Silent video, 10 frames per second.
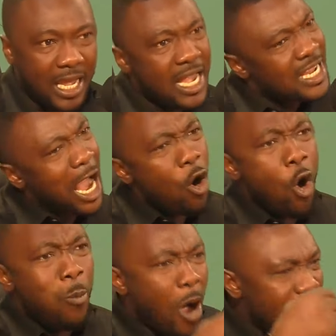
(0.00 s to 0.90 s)
Yeah, all
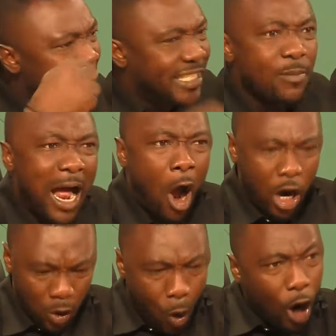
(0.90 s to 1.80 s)
boy a team are on
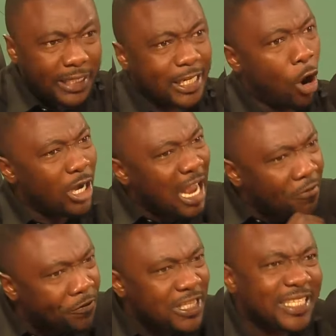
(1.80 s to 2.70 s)
one thing or that
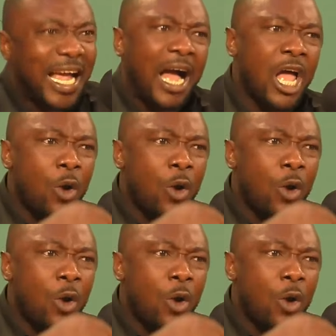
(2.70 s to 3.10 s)
physical.